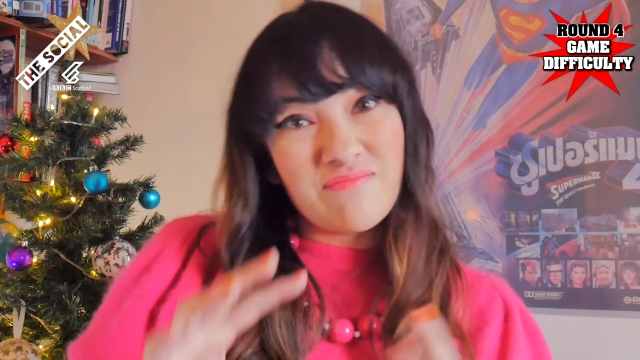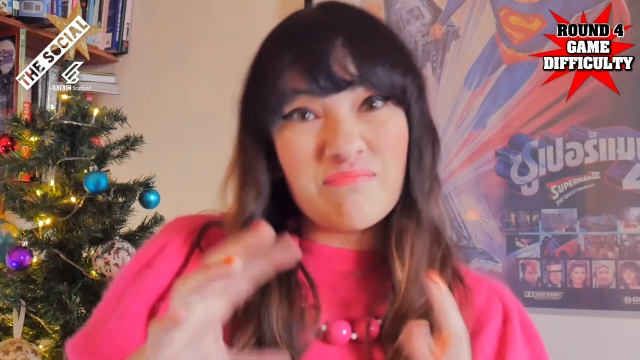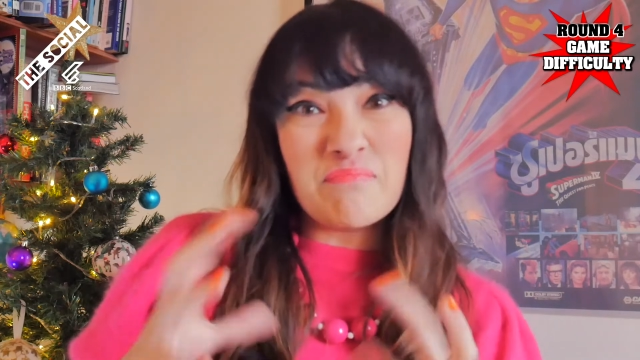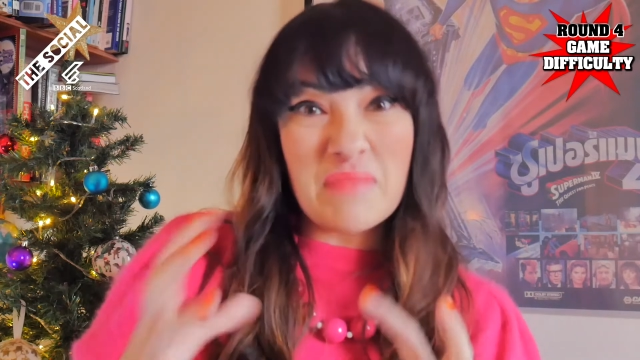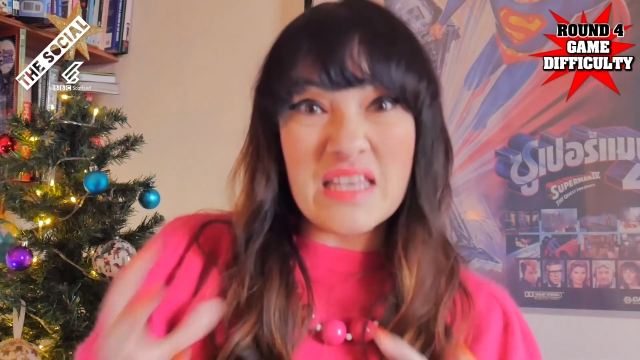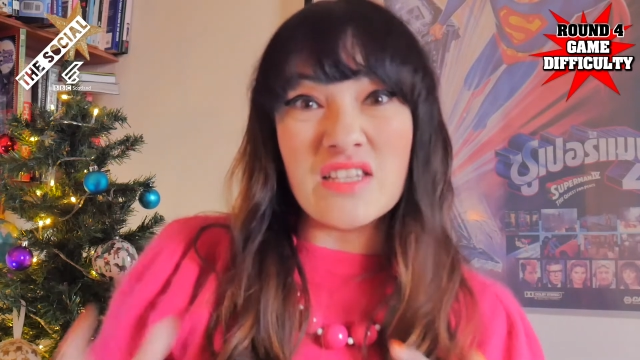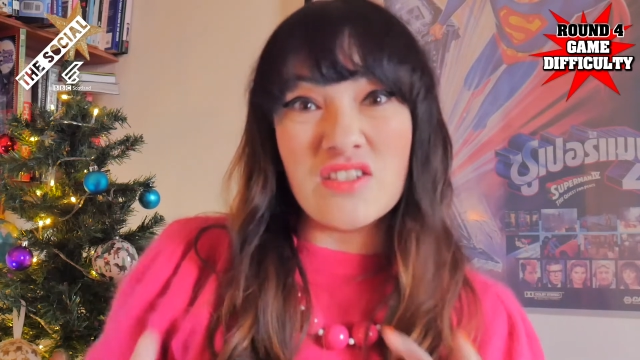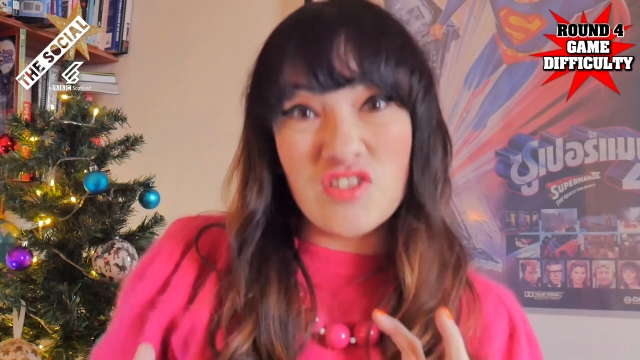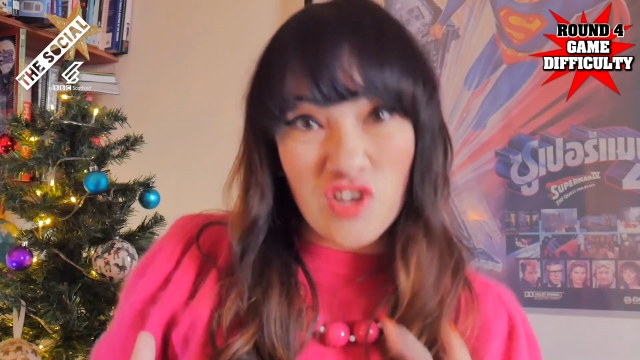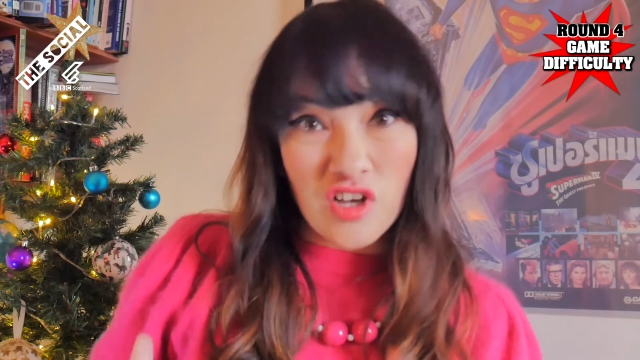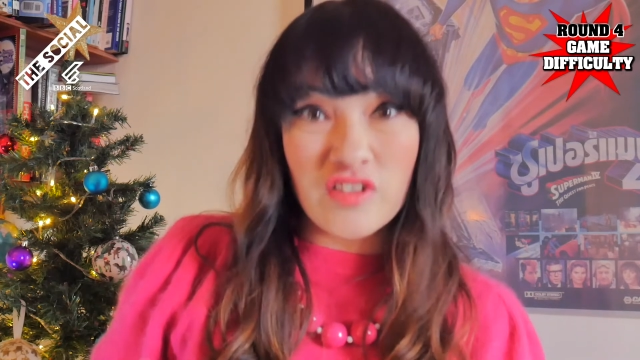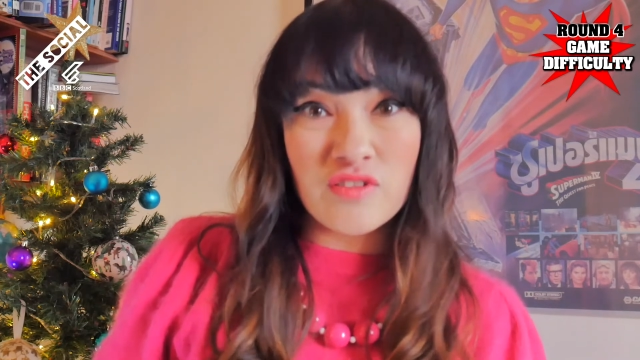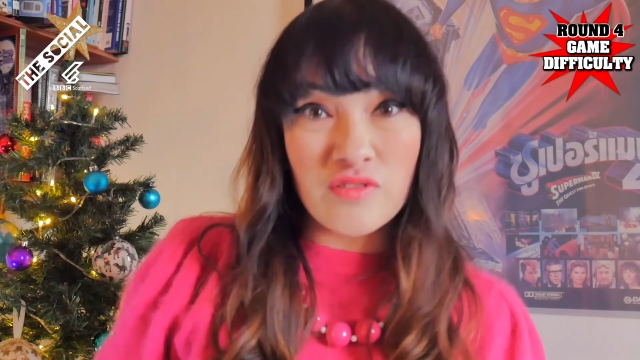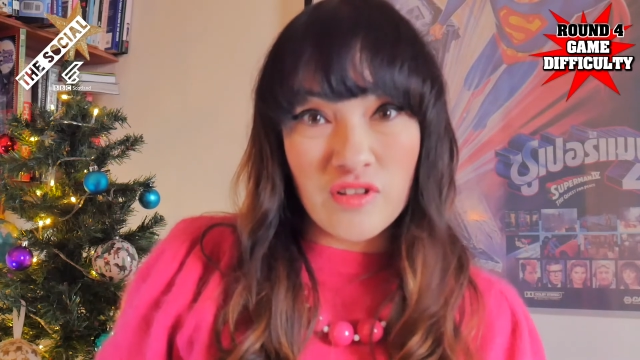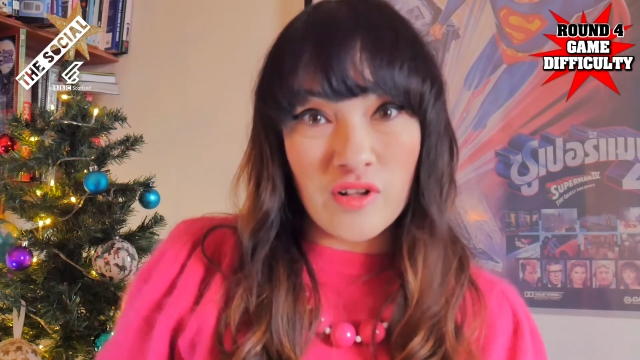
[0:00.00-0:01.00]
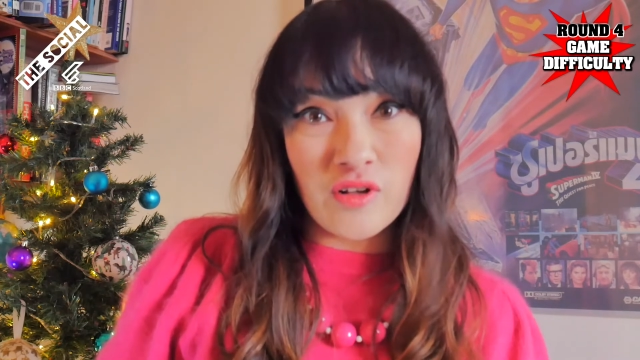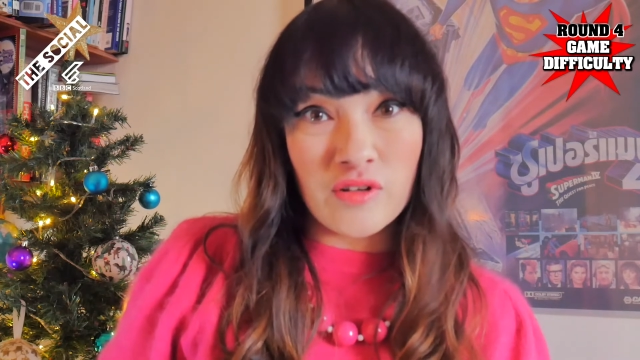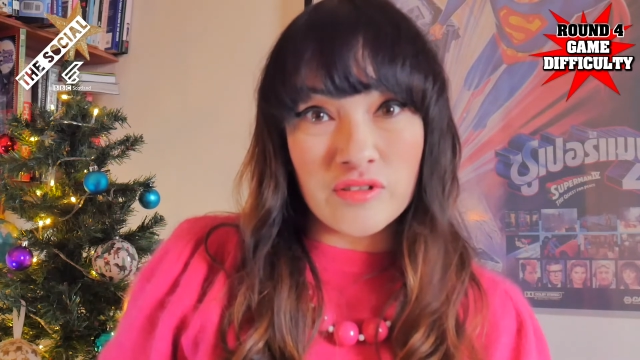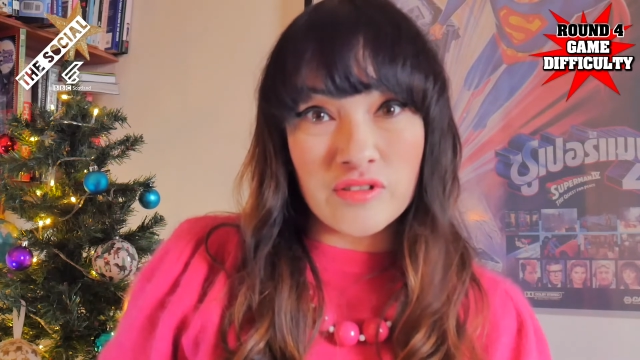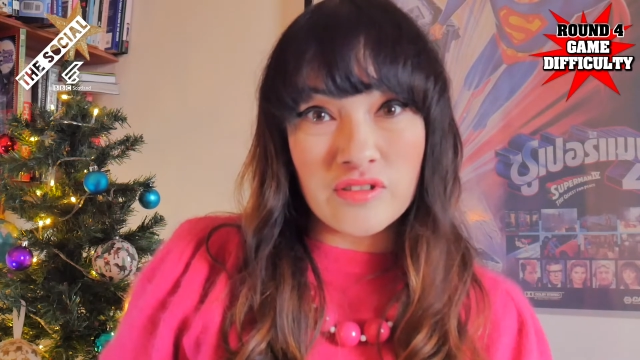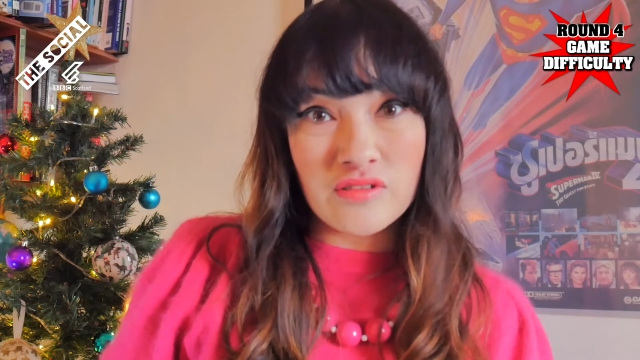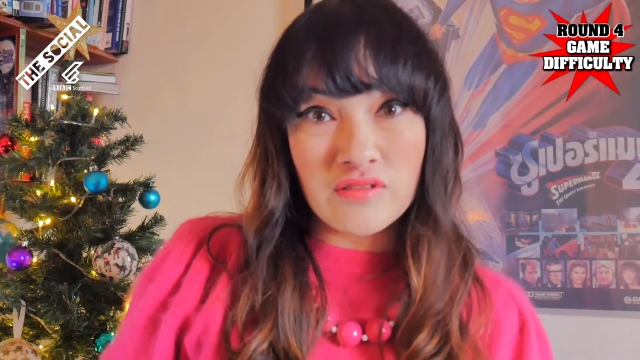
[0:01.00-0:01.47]
meets Just
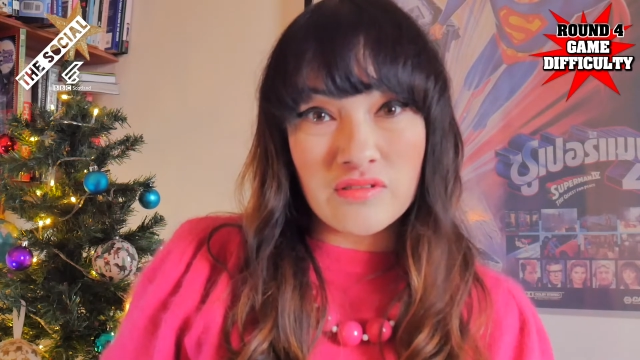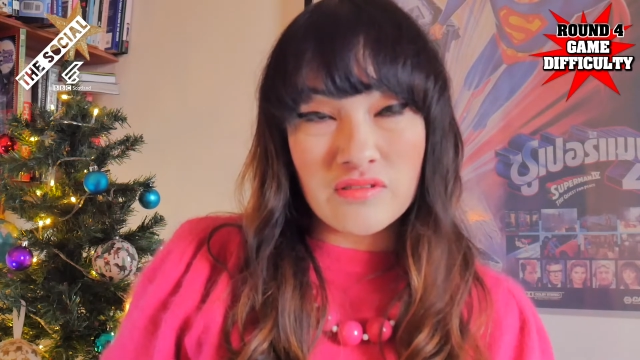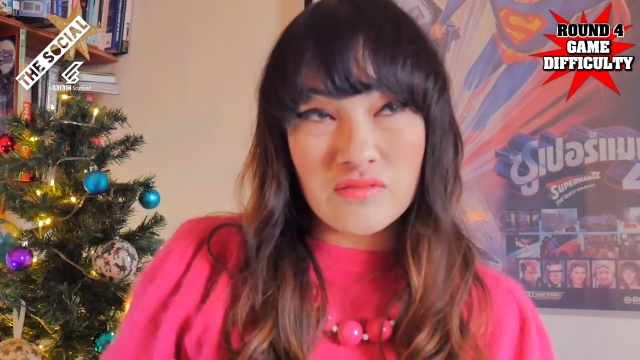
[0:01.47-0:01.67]
Cause,